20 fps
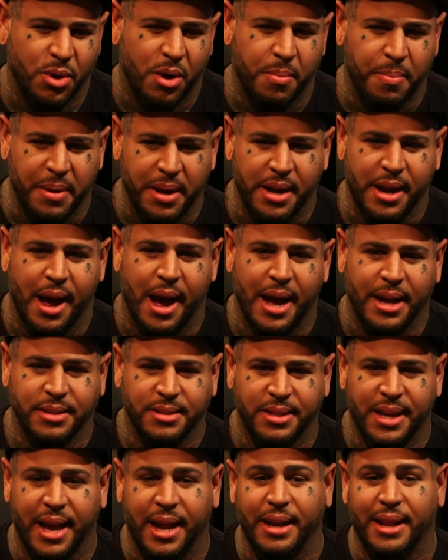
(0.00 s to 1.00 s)
you up in
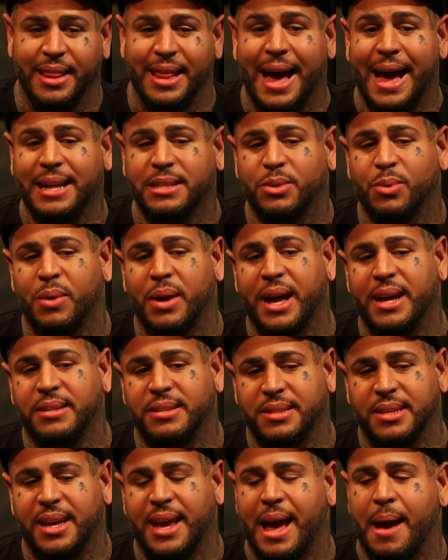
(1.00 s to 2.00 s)
knots, and that's what I
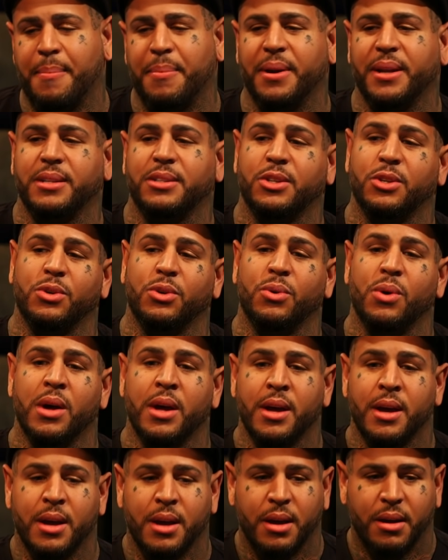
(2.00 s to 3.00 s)
see happening to
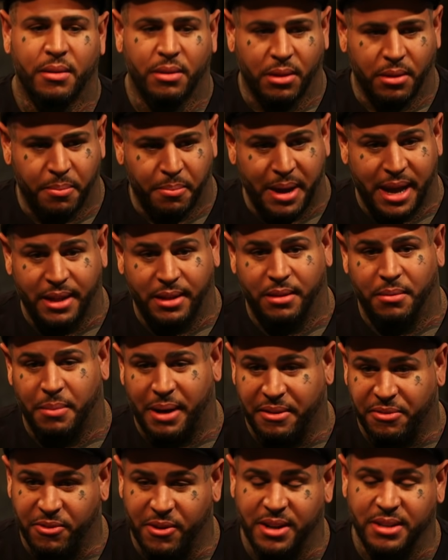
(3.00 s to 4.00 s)
mm-hmm.
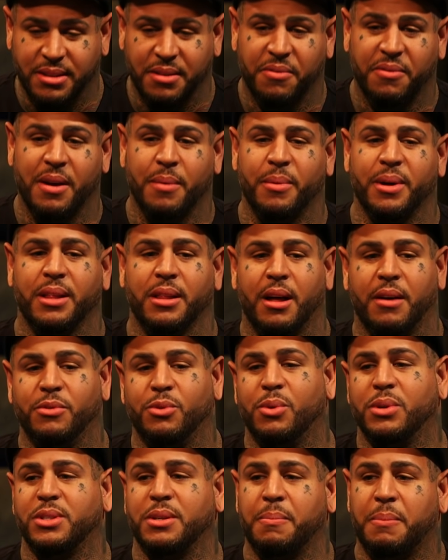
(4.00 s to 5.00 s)
my friends and family, loved
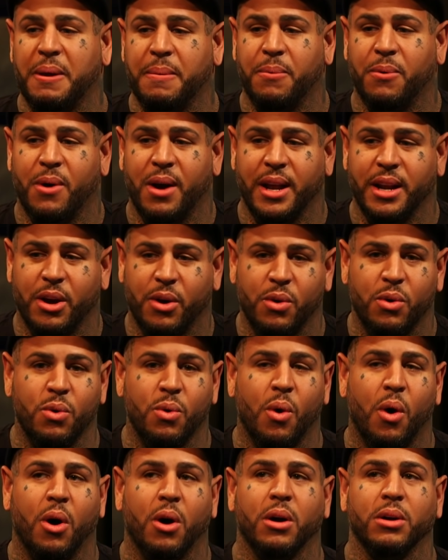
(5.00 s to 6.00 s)
ones, and people I know
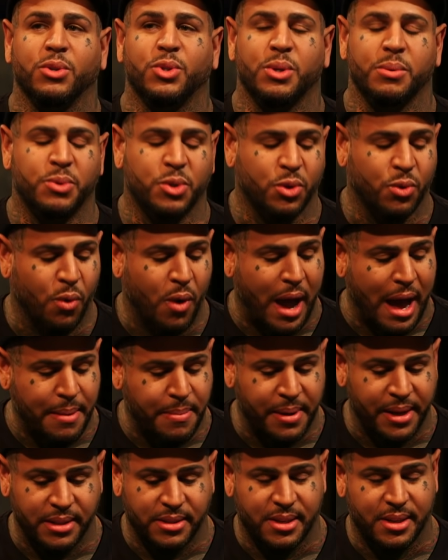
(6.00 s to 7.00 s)
who are
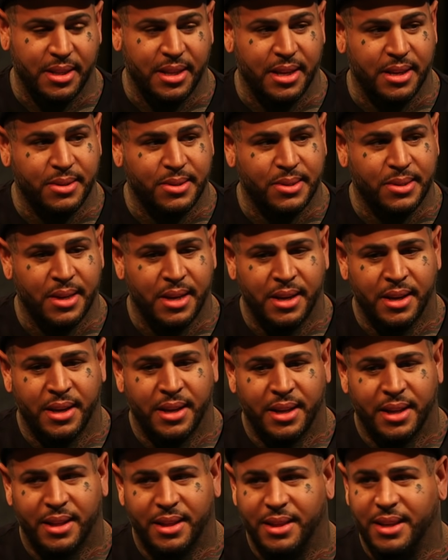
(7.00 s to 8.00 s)
subscribing to this
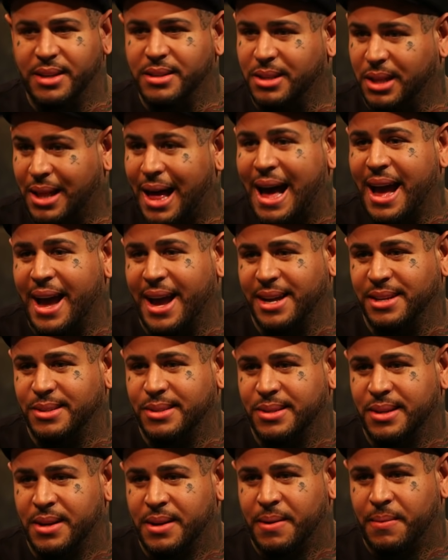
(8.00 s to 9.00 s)
mm-hmm. these
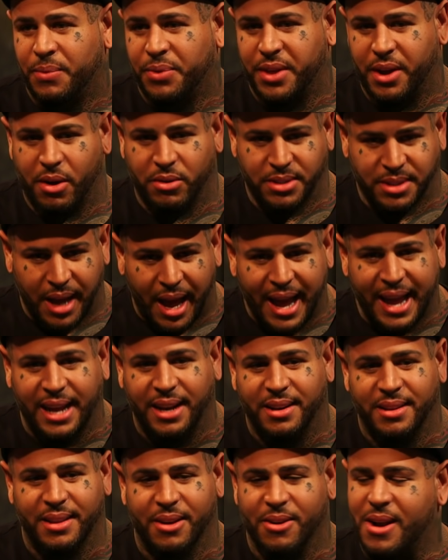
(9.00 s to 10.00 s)
lies. They're
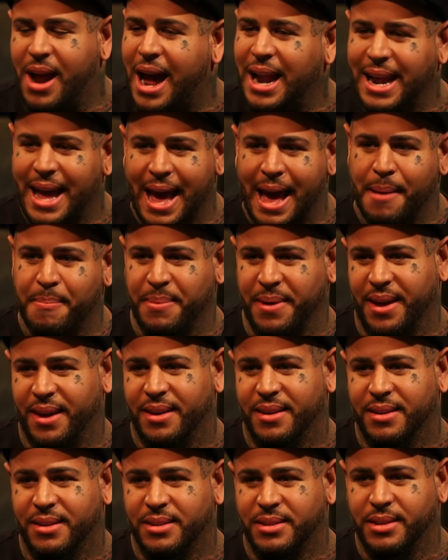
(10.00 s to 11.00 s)
tight. They're not happy.
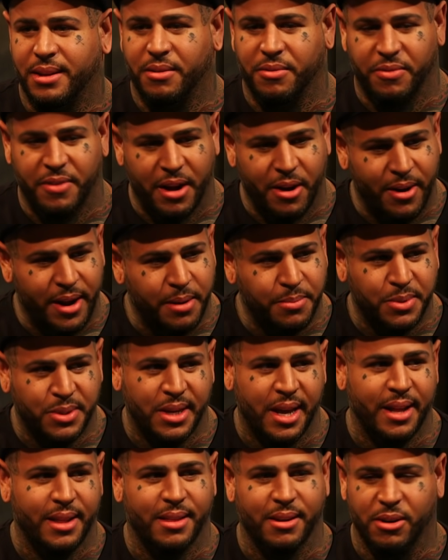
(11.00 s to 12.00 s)
They're very
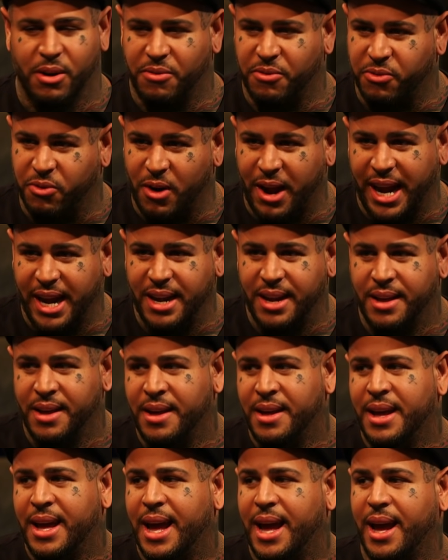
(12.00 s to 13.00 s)
upset. They're afraid,
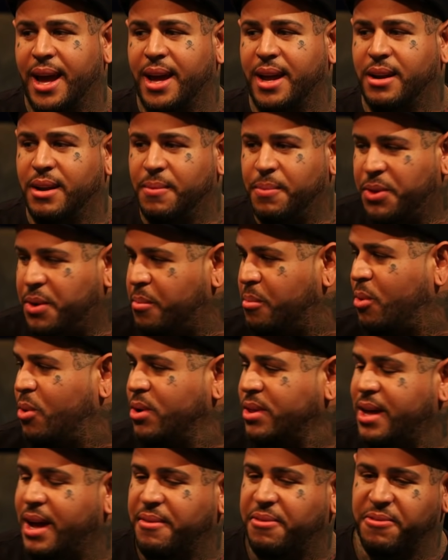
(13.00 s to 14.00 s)
and the
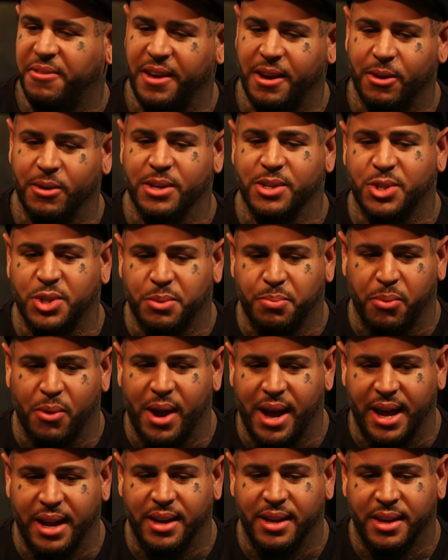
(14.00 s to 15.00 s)
more that fear is
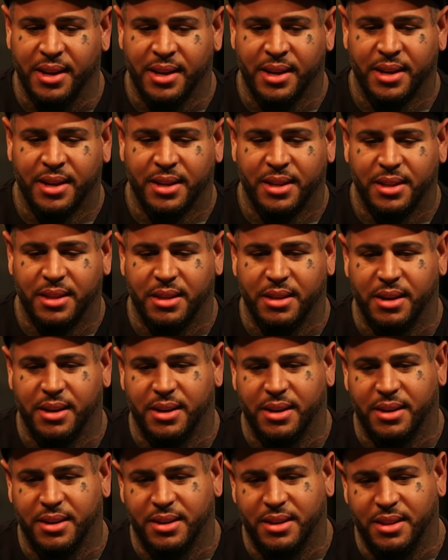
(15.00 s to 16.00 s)
spread,
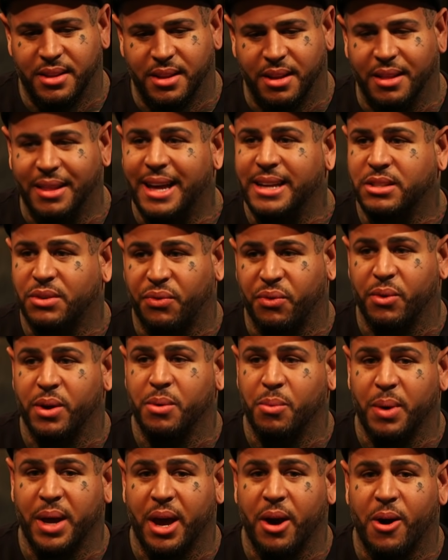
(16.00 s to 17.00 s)
the less free
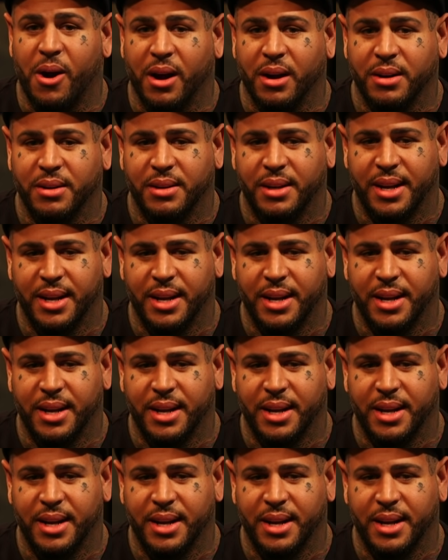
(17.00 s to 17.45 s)
we are.